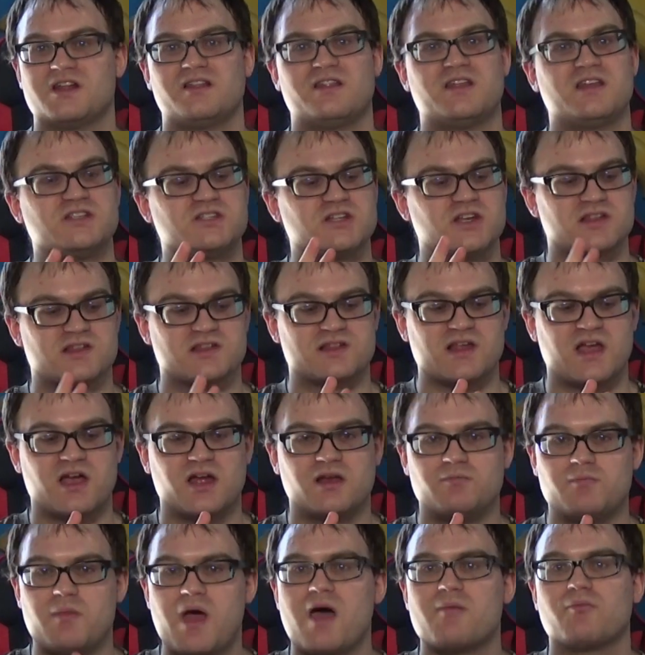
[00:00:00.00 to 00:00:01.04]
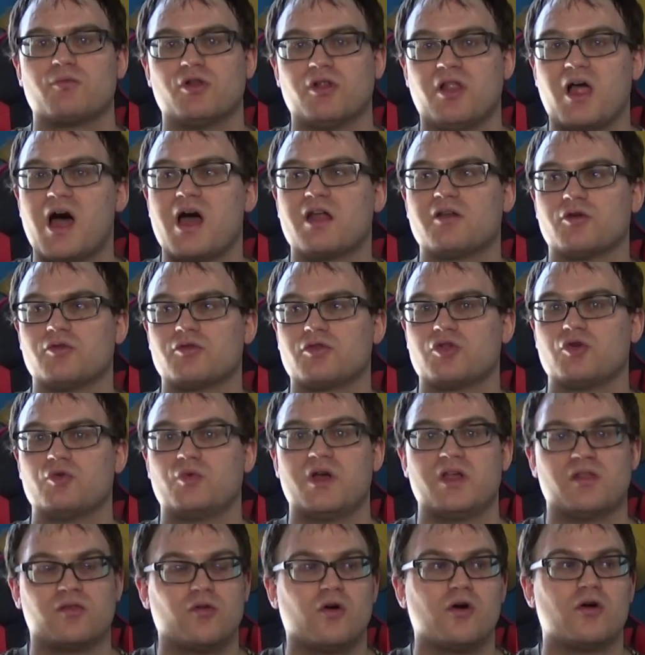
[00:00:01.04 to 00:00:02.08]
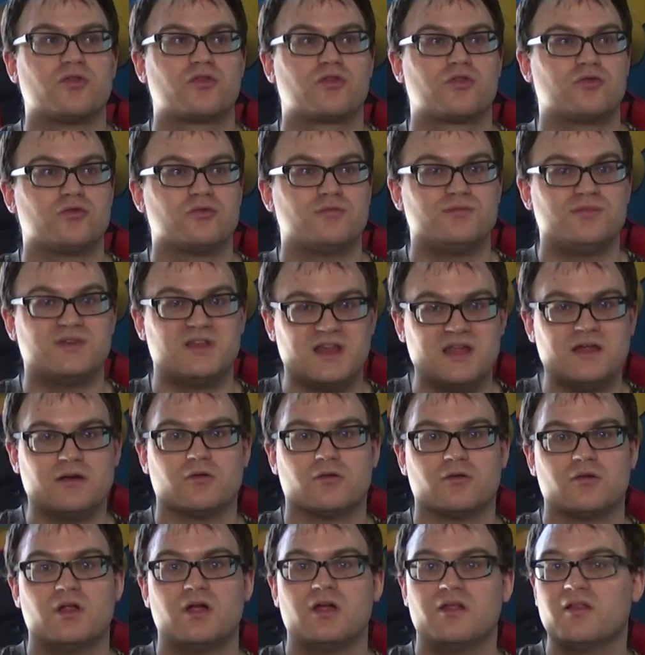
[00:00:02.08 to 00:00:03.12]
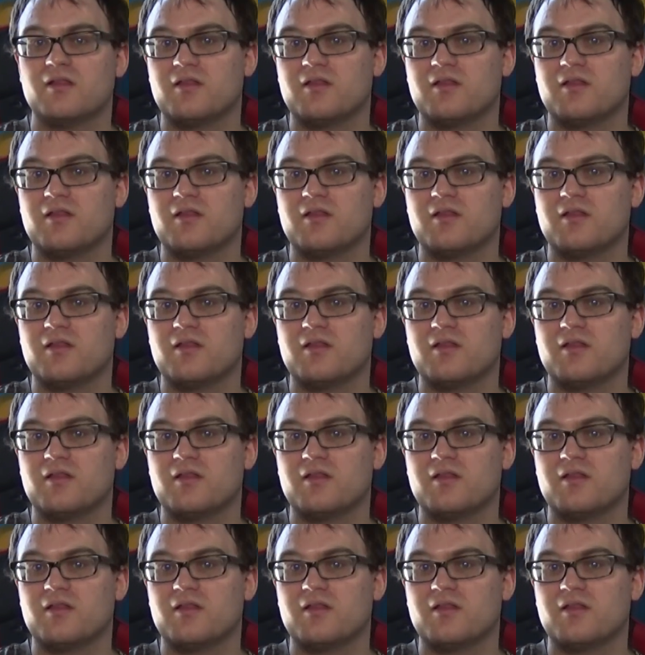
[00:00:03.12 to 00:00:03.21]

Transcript: and they just signed Matt Milano to a long-term deal